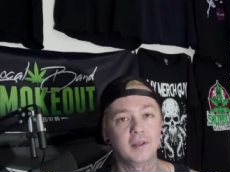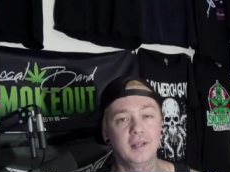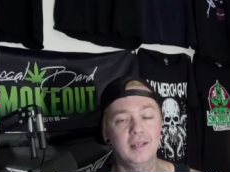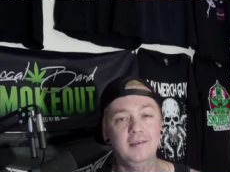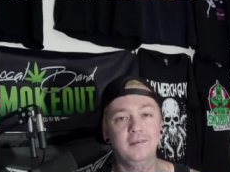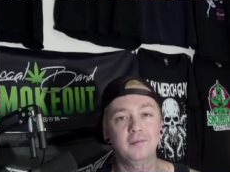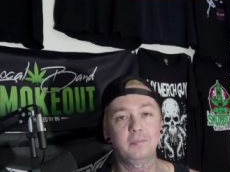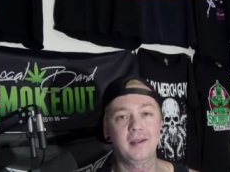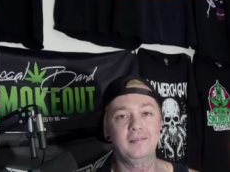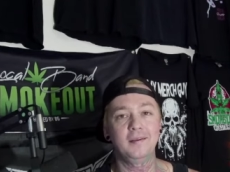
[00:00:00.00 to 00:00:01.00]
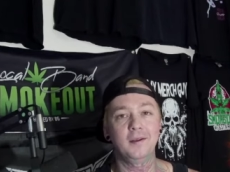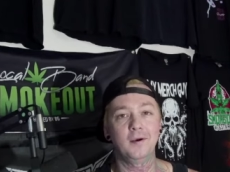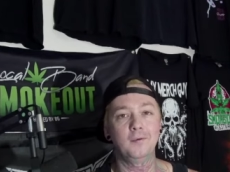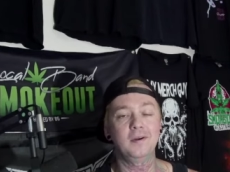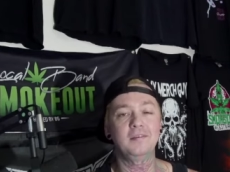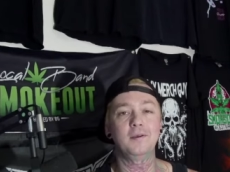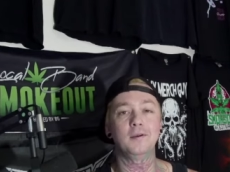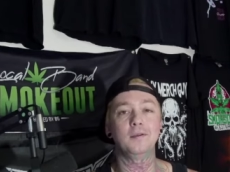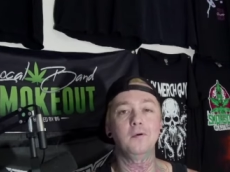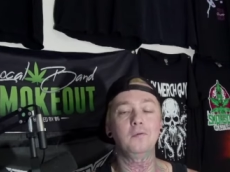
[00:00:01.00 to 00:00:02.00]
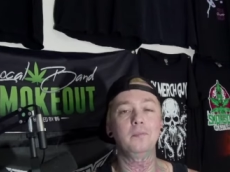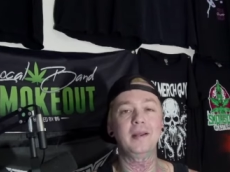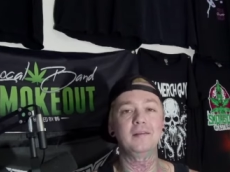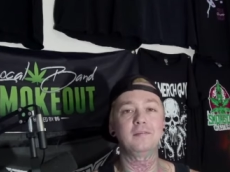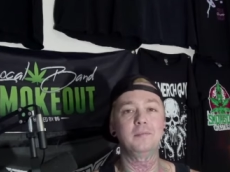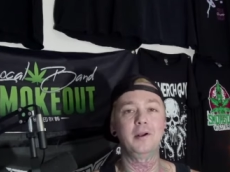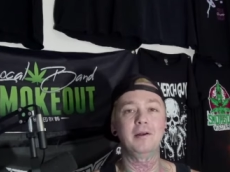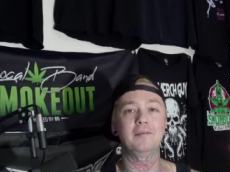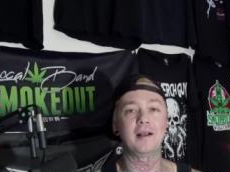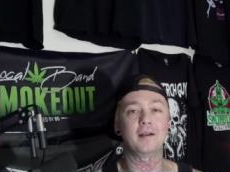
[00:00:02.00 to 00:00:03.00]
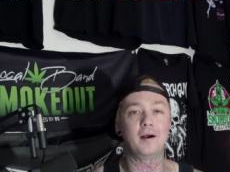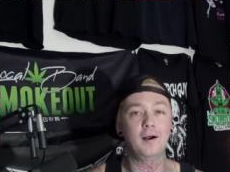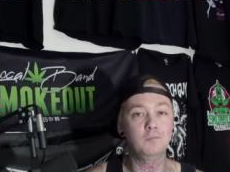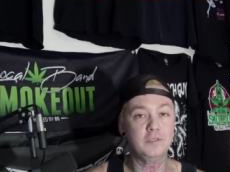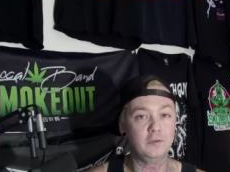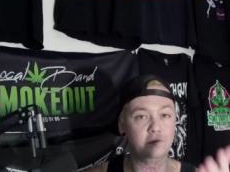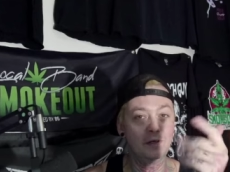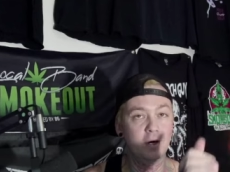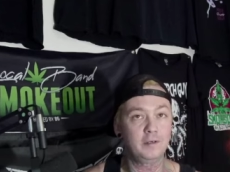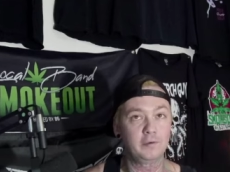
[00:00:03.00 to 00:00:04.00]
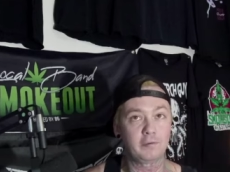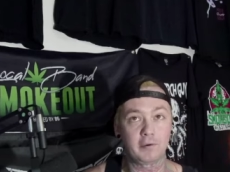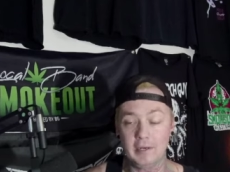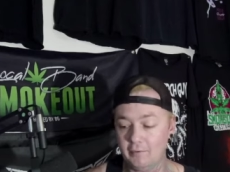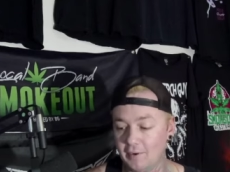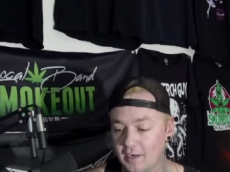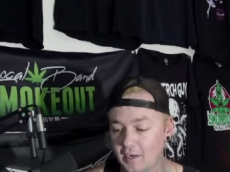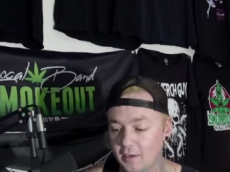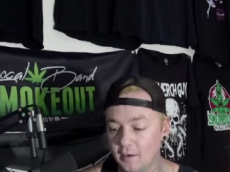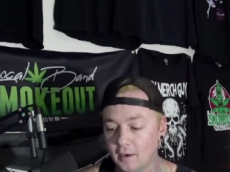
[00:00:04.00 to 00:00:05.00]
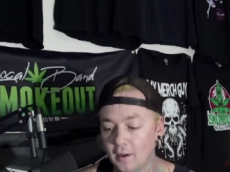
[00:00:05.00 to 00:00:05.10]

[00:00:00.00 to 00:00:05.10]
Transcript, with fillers: easiest place to go is go to localbandsmokeout.com, which you see on your screen right here.